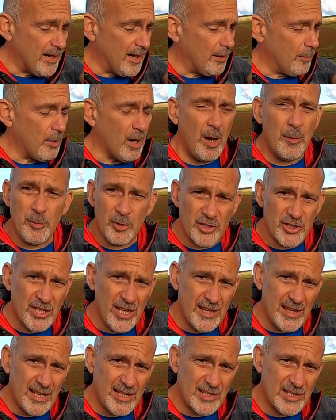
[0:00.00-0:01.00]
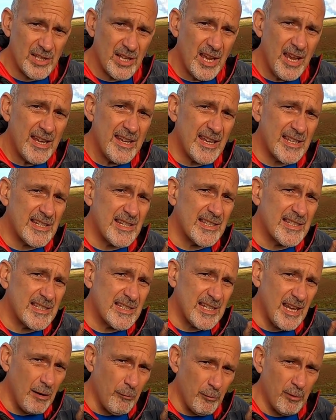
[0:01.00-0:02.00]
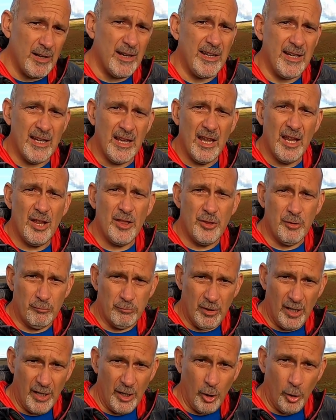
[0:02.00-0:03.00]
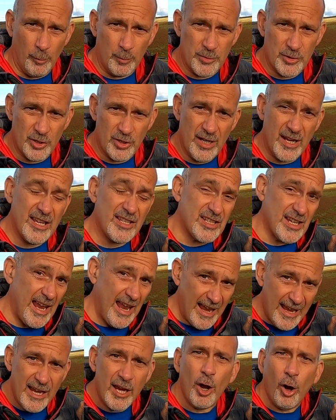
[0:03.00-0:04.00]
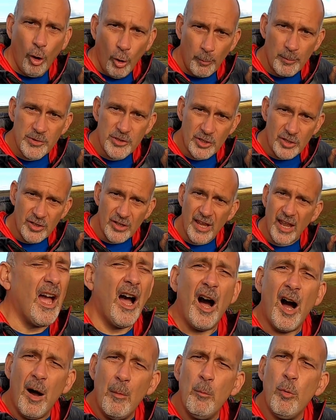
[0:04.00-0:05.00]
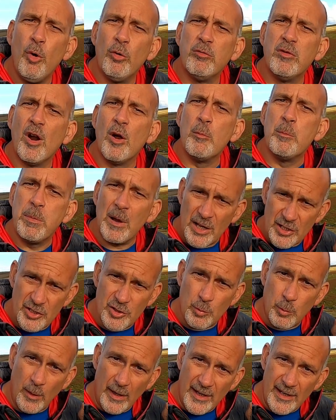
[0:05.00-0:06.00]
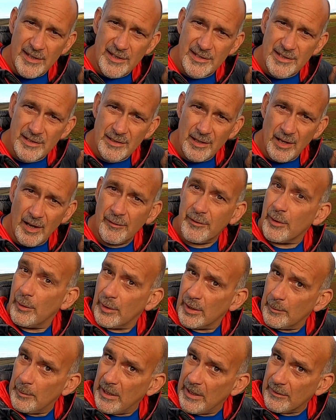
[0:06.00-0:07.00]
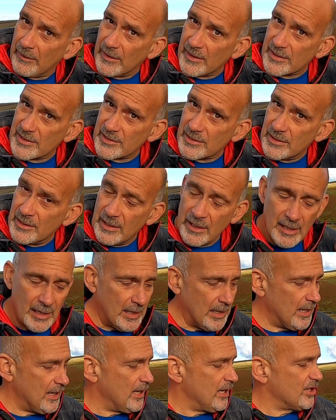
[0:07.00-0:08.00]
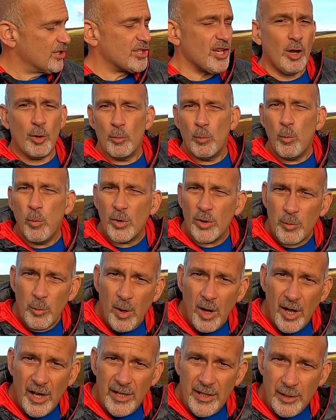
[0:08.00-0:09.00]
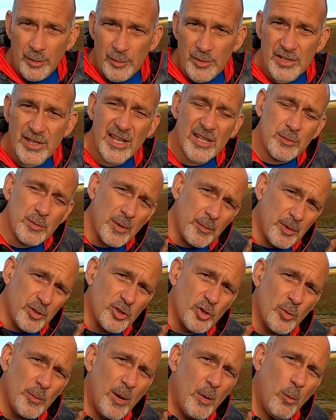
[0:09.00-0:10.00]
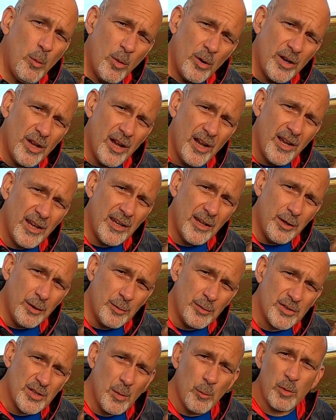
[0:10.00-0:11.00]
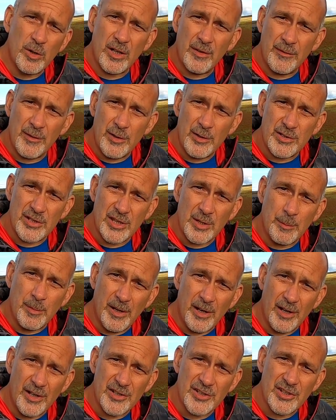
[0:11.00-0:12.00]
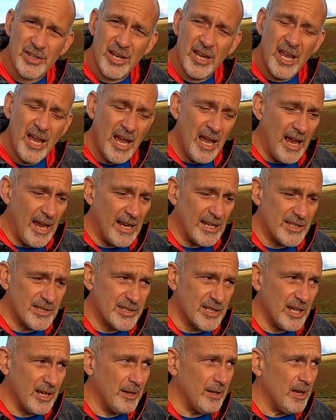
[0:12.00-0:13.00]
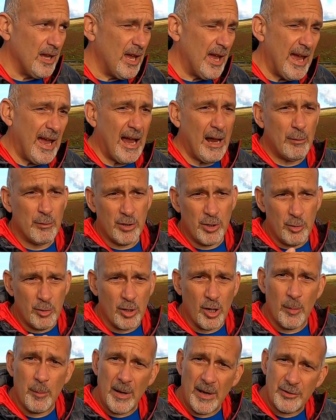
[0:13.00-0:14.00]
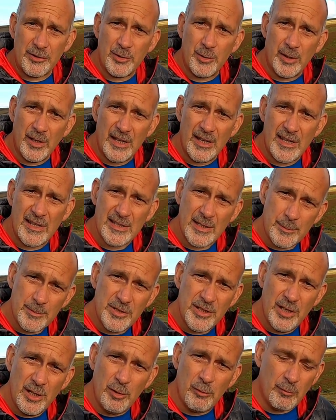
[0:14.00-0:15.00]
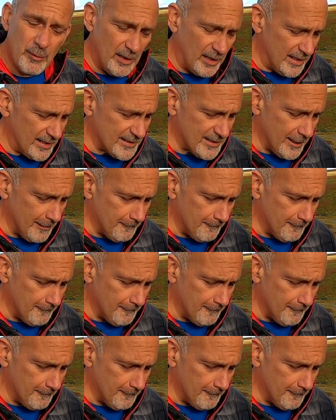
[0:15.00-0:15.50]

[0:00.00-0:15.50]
Now, I'm not saying that's necessarily the right option. It's an option. There are more robust ways of going about this. So, what do I use? And that's what I'm going to talk about, what I use and what I've used in the past, and how you go about doing it. It's up to you, really,